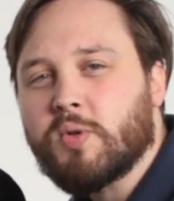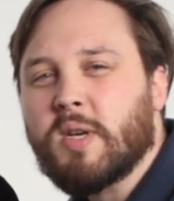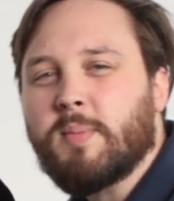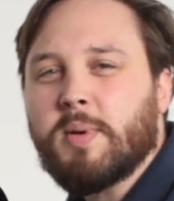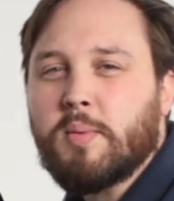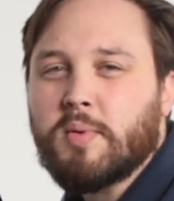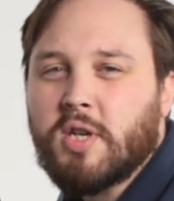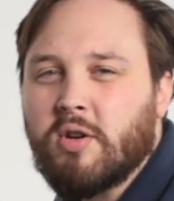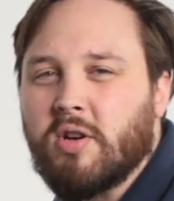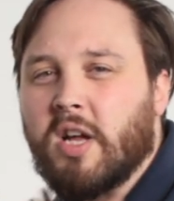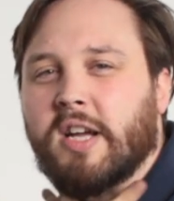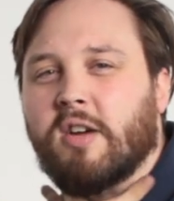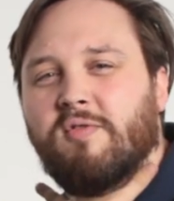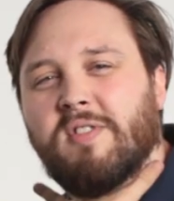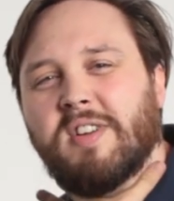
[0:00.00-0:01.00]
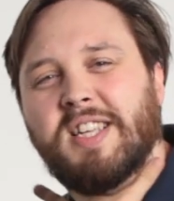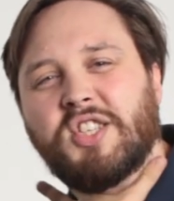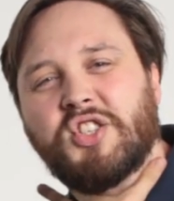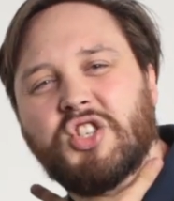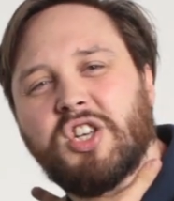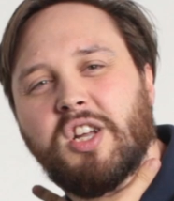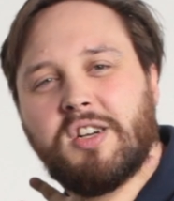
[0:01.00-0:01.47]
Some people don't like a really
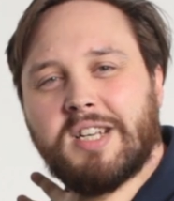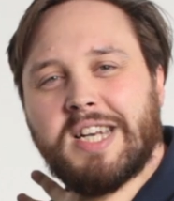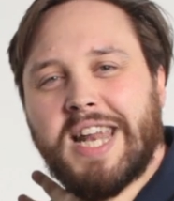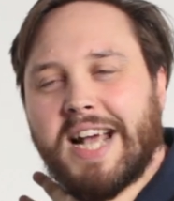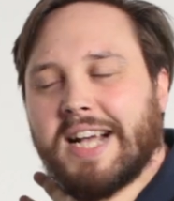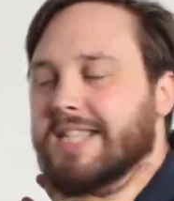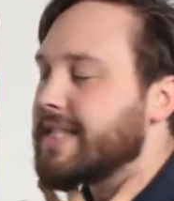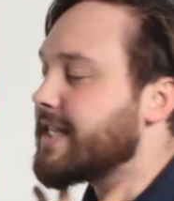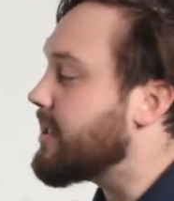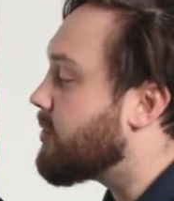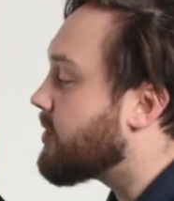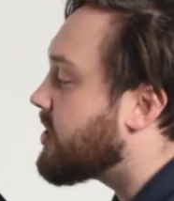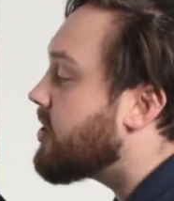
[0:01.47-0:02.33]
snug neck seal,